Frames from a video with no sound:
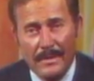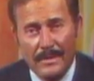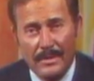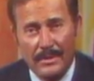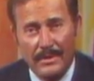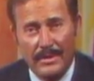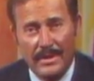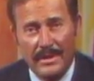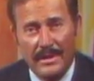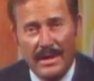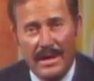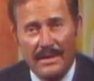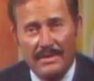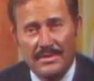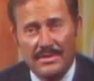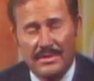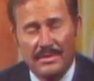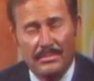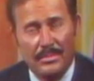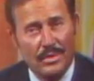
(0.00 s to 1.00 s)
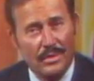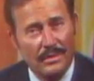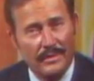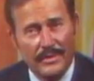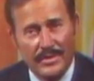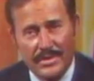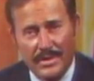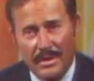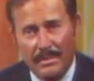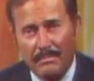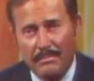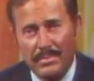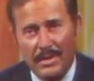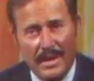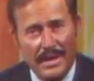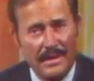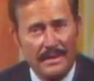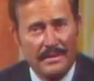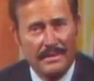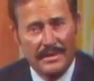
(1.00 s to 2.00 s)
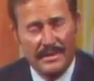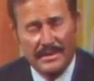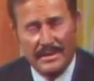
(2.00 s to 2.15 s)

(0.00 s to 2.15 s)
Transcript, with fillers: who denounced the move as a blatant